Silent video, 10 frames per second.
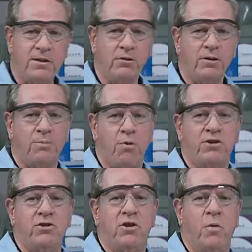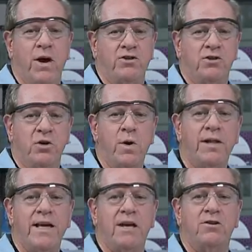look at the pressure equation to
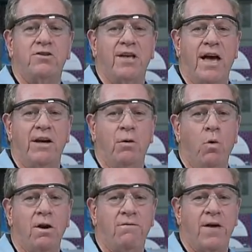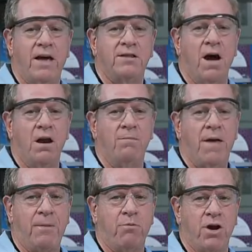quickly understand what affects column
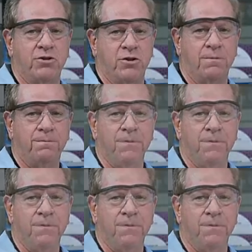back pressure.